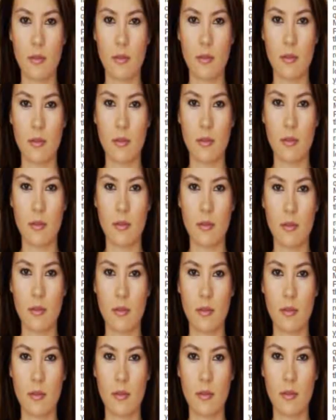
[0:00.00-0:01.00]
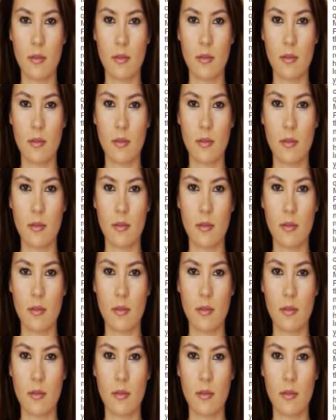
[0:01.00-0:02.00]

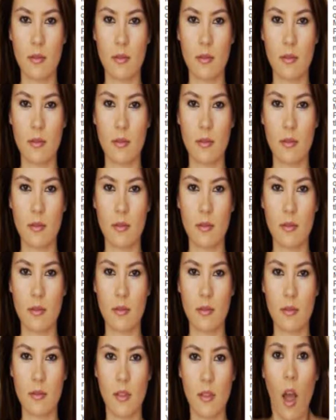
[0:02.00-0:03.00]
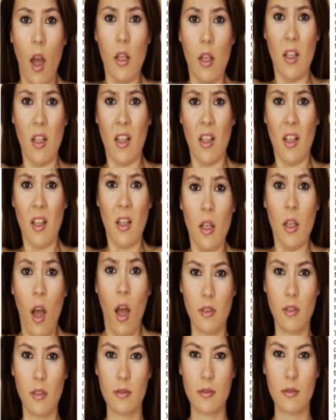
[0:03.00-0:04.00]

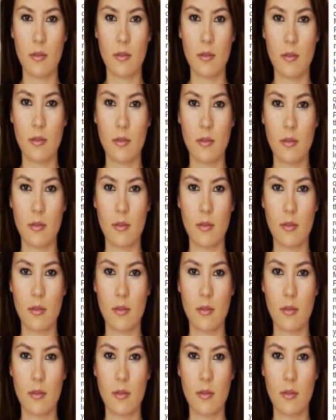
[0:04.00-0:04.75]
Nobody speaks.